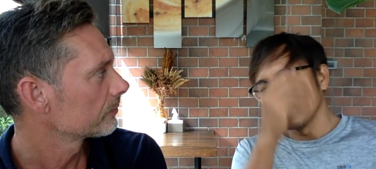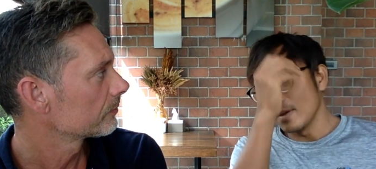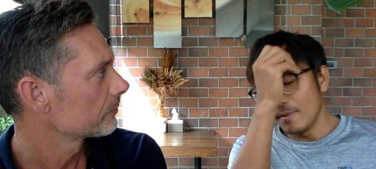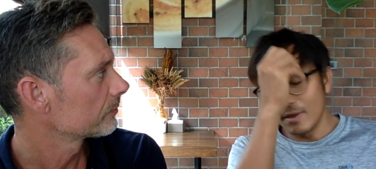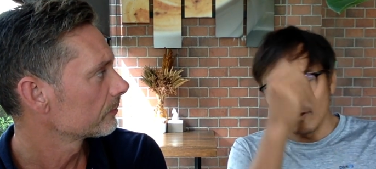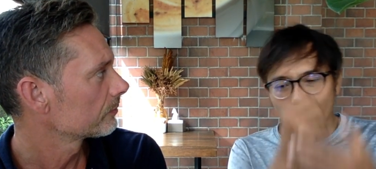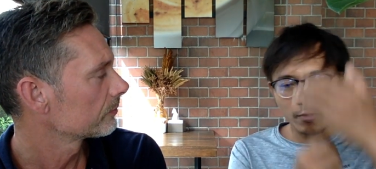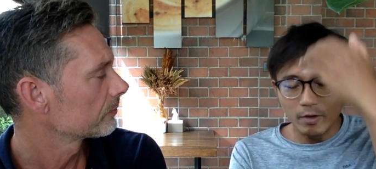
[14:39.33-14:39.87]

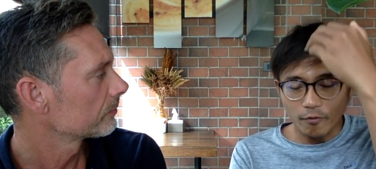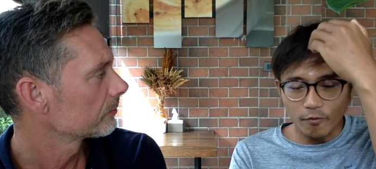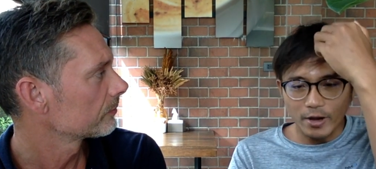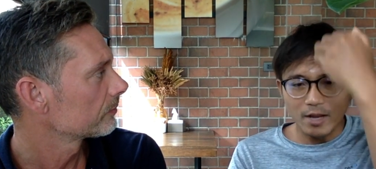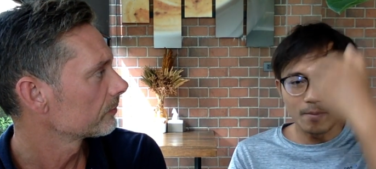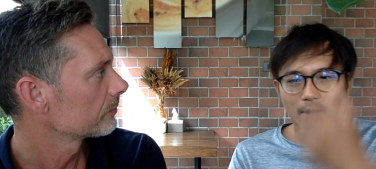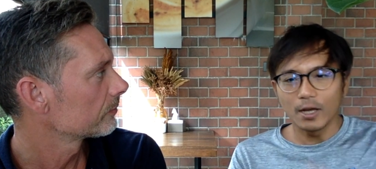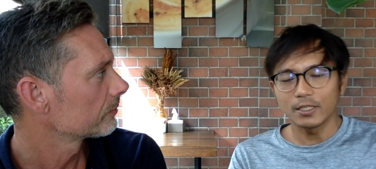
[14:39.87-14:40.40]
Speaker 1: maybe with
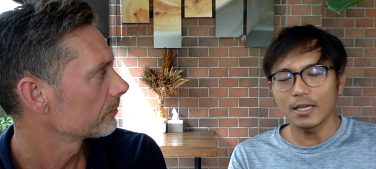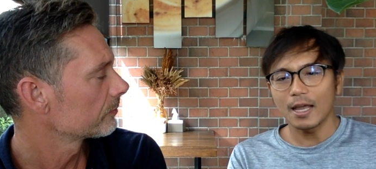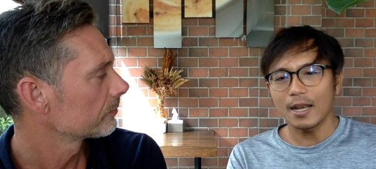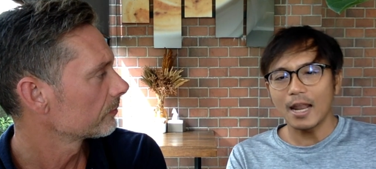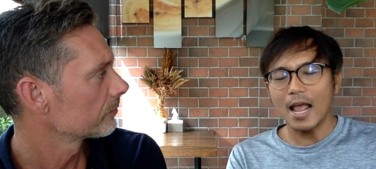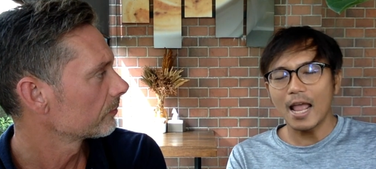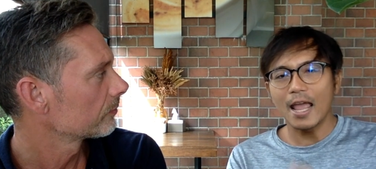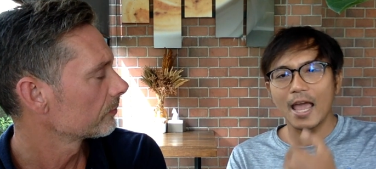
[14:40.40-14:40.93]
free immersion,
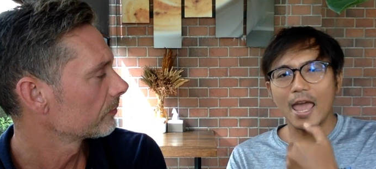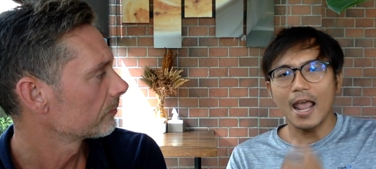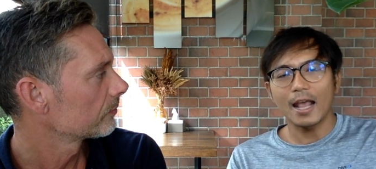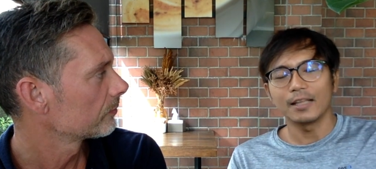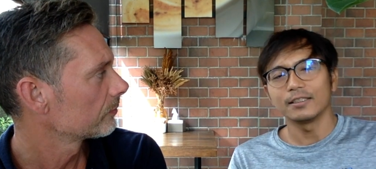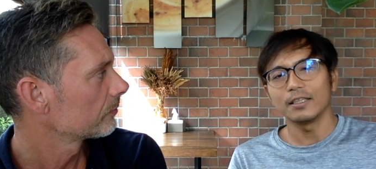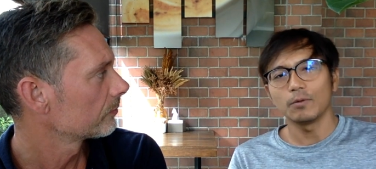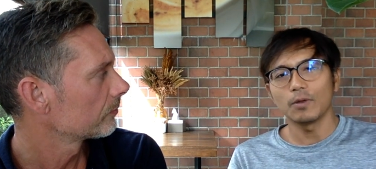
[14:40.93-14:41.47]
I
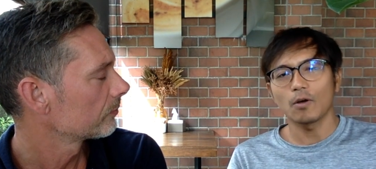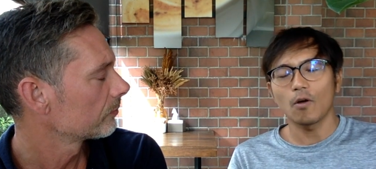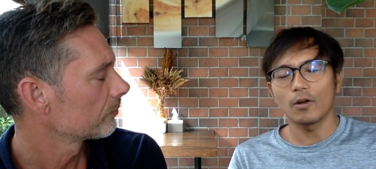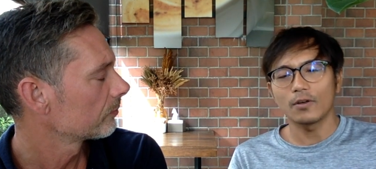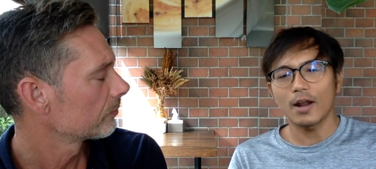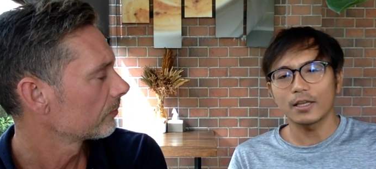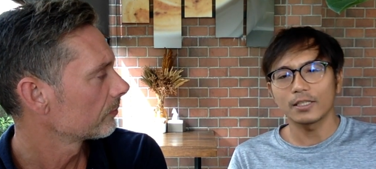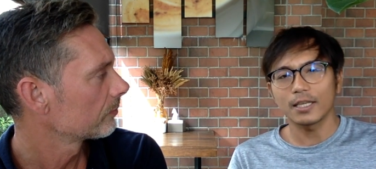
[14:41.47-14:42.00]
hang until the
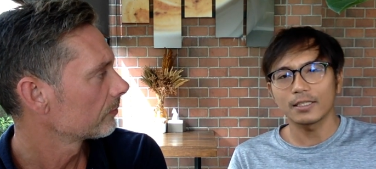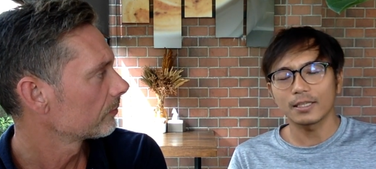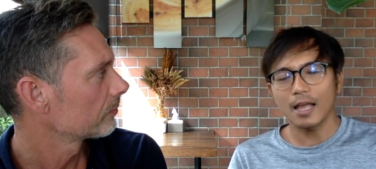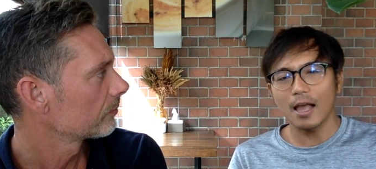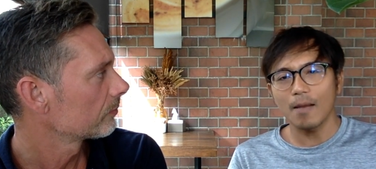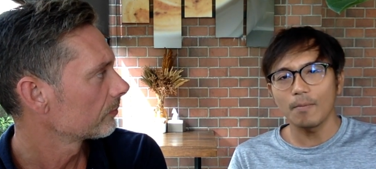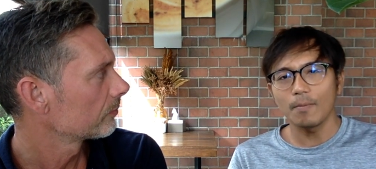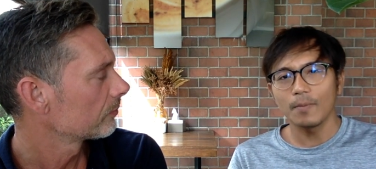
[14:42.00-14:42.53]
contractions
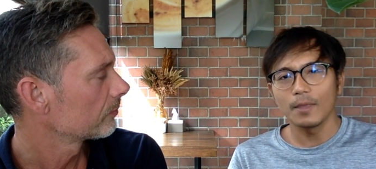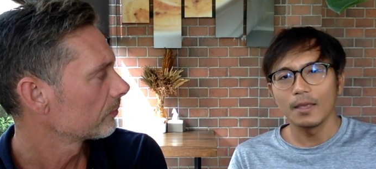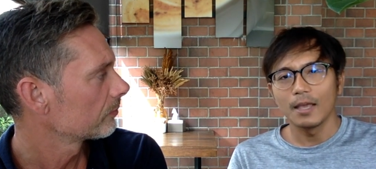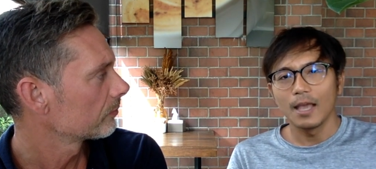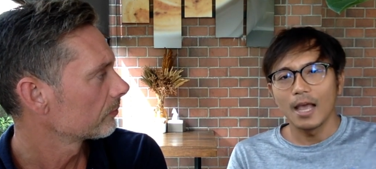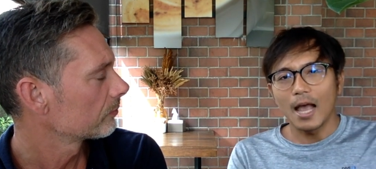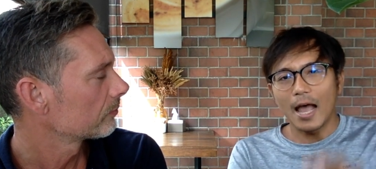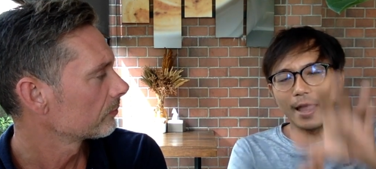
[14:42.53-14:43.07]
come,
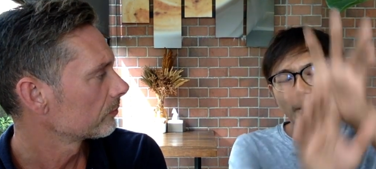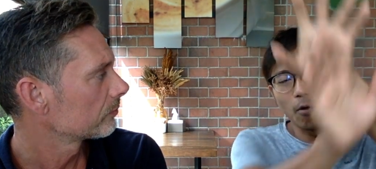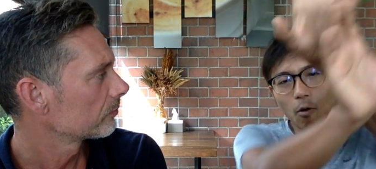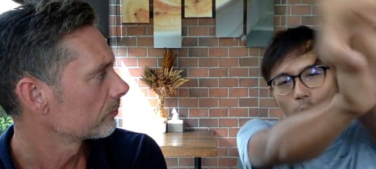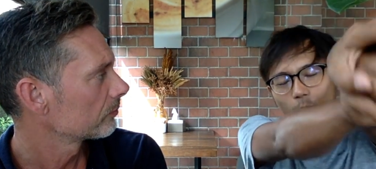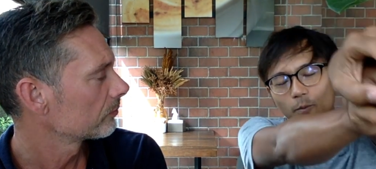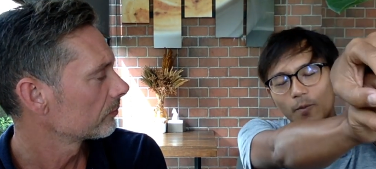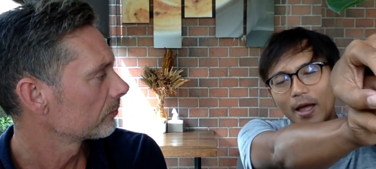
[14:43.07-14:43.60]
I
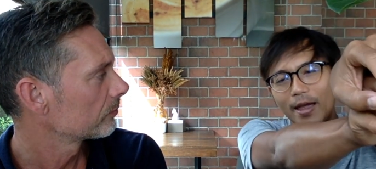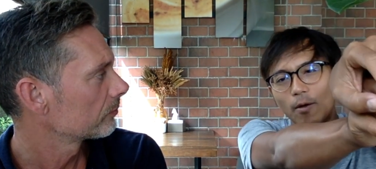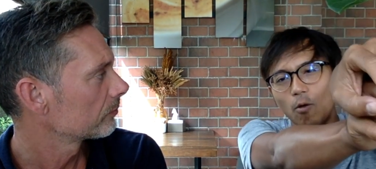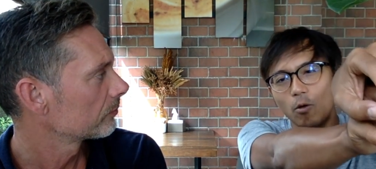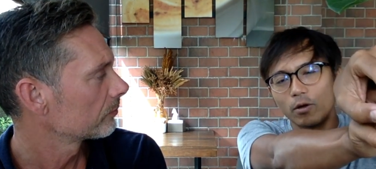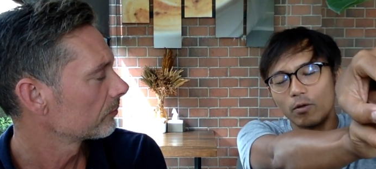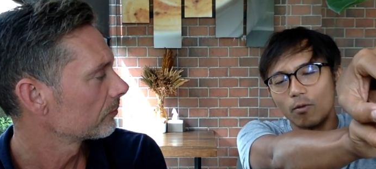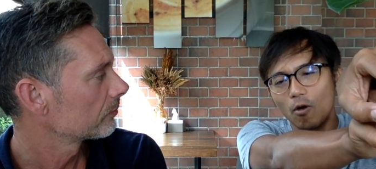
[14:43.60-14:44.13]
hold
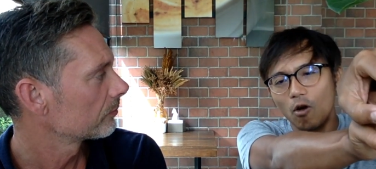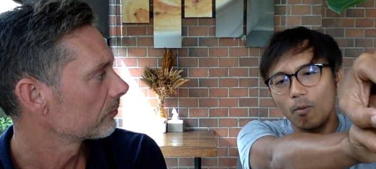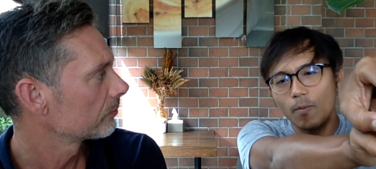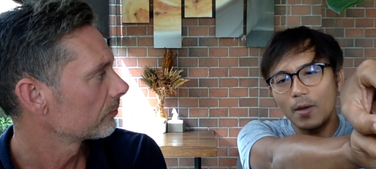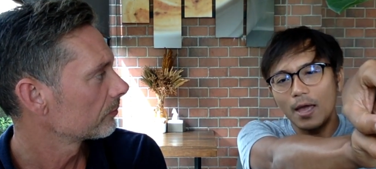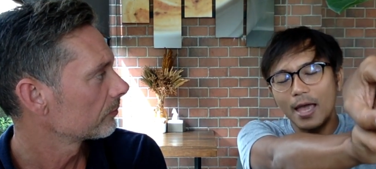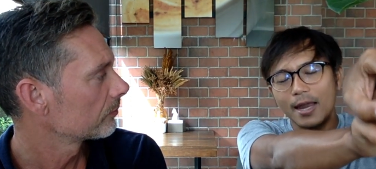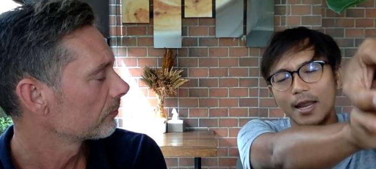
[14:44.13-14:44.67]
the
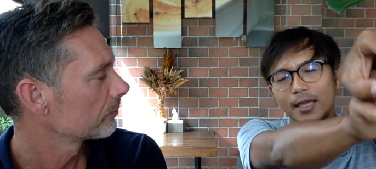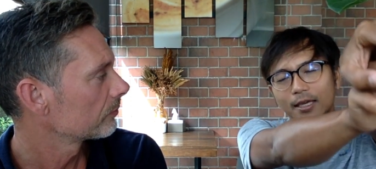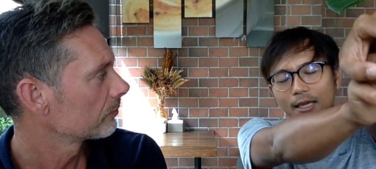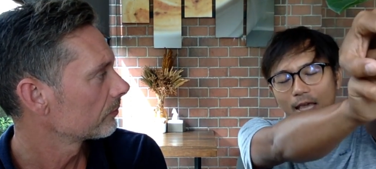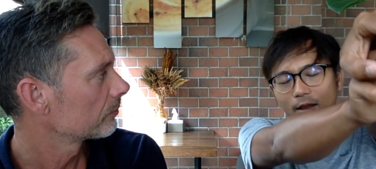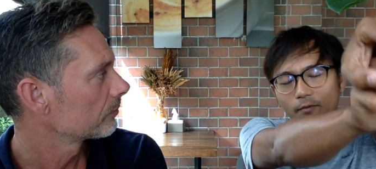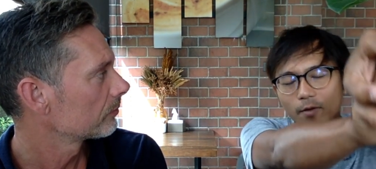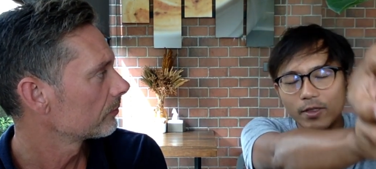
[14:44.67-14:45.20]
rope, and I
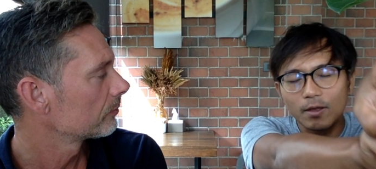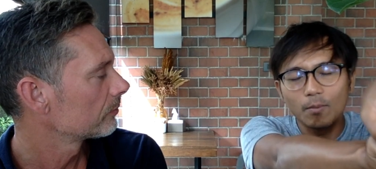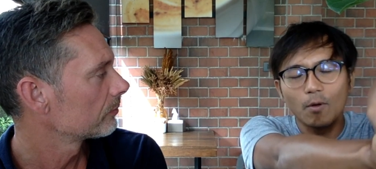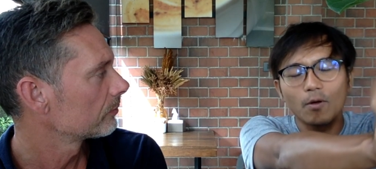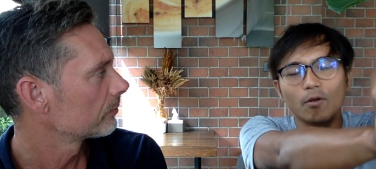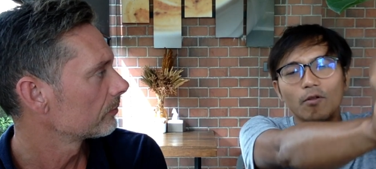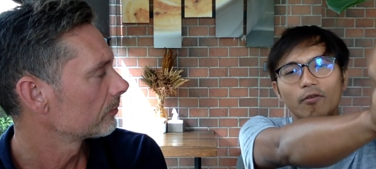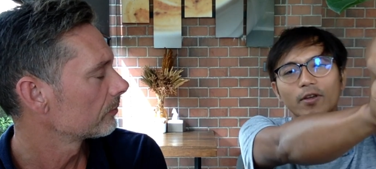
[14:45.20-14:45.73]
kick with the
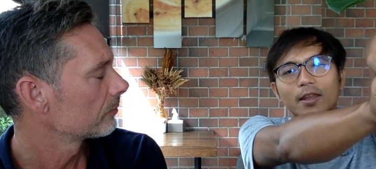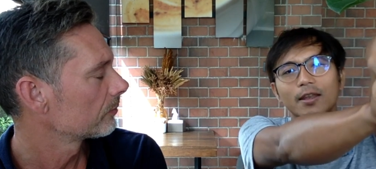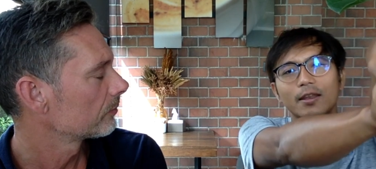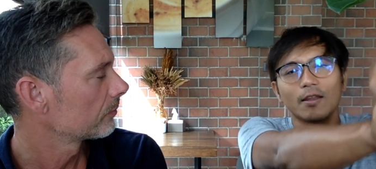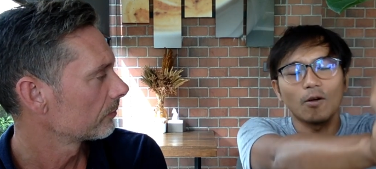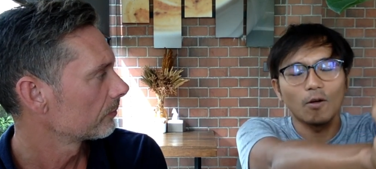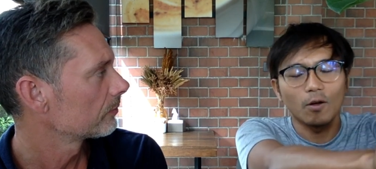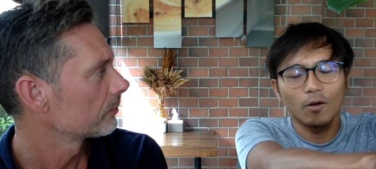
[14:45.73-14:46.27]
monofin
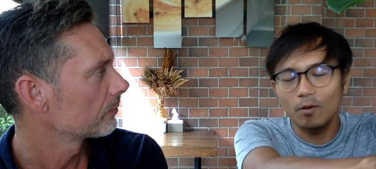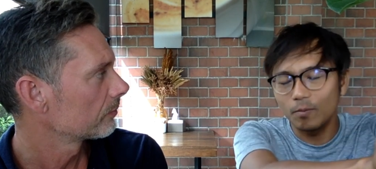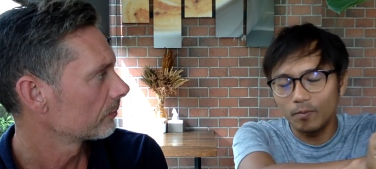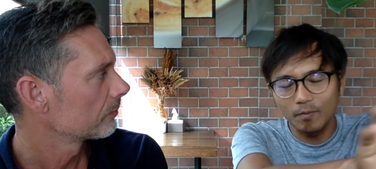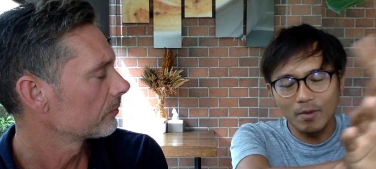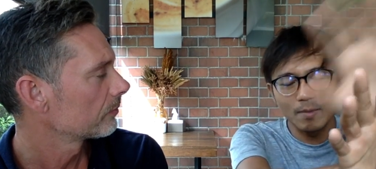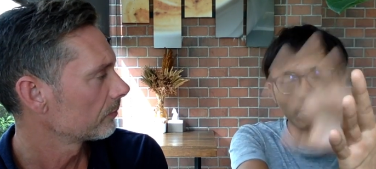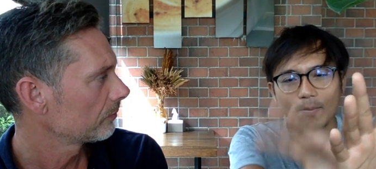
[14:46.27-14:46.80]
or
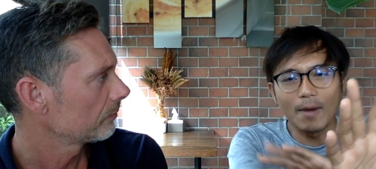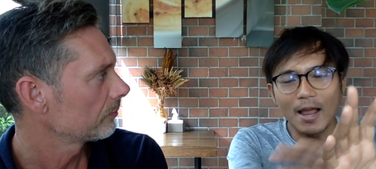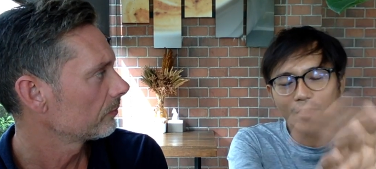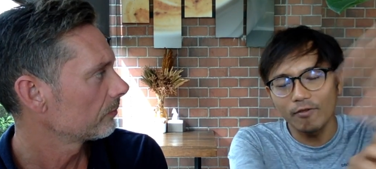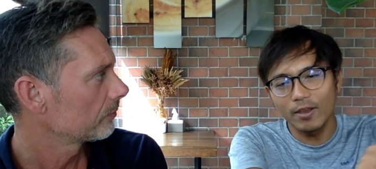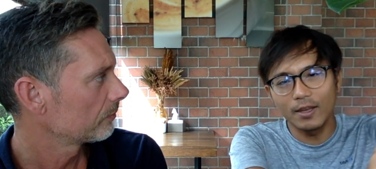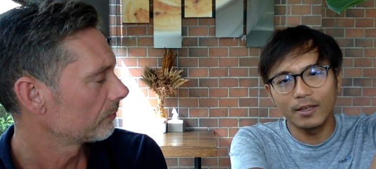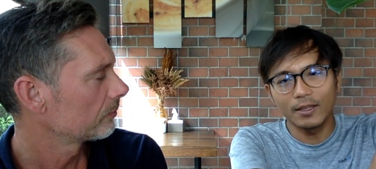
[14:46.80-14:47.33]
maybe
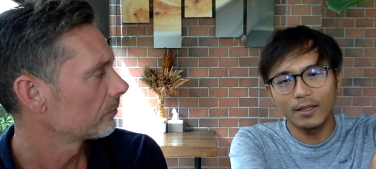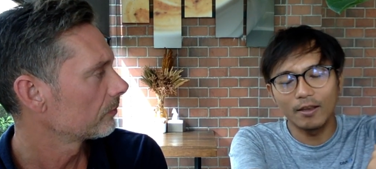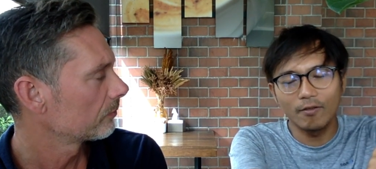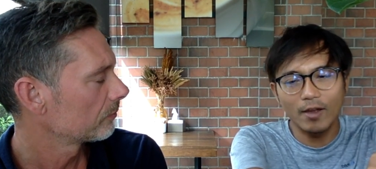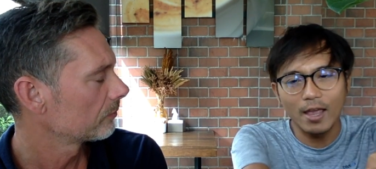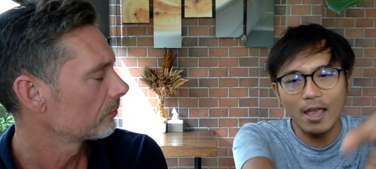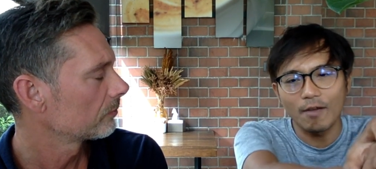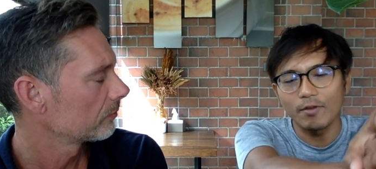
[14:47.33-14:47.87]
bifin
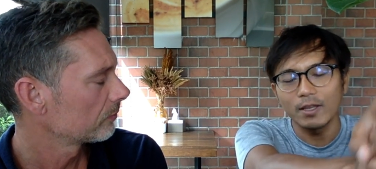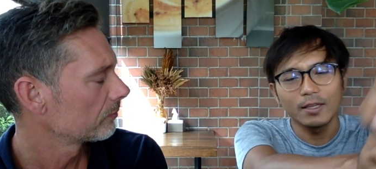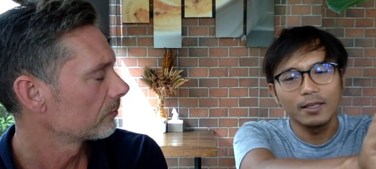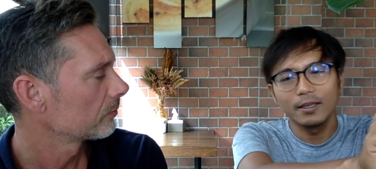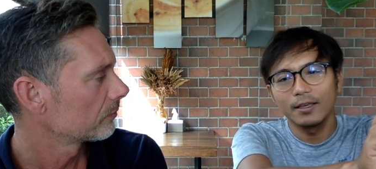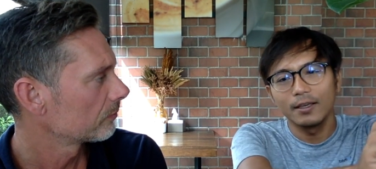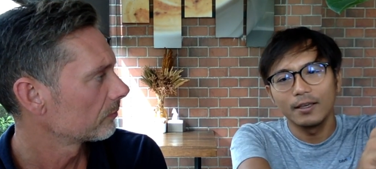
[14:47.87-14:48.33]
if I have it,